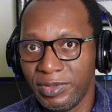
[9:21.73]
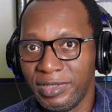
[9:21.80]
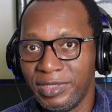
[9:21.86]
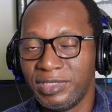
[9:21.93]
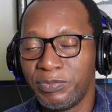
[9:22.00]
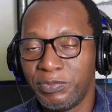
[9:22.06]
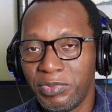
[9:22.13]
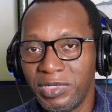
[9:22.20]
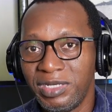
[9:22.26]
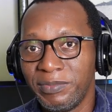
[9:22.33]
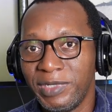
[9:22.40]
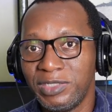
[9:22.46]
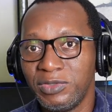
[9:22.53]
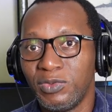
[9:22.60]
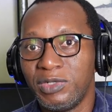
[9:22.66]
is pretty
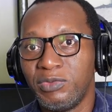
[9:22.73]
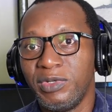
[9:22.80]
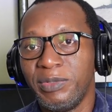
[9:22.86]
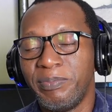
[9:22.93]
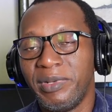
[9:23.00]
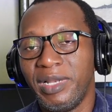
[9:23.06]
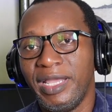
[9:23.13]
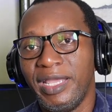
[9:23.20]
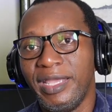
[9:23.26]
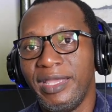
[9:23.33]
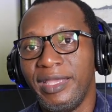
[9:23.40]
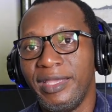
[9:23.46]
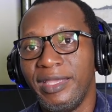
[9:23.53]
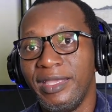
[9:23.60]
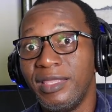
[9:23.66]
much what we
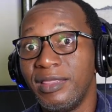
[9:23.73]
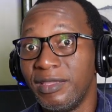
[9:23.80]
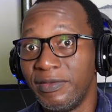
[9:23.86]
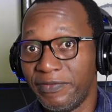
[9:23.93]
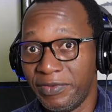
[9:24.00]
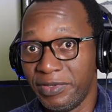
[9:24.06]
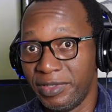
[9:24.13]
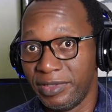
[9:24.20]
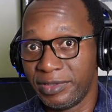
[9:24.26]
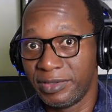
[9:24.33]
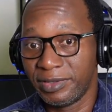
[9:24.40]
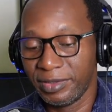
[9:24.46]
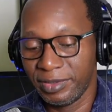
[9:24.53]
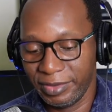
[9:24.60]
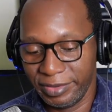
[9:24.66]
play in the
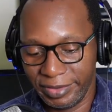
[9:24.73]
verse.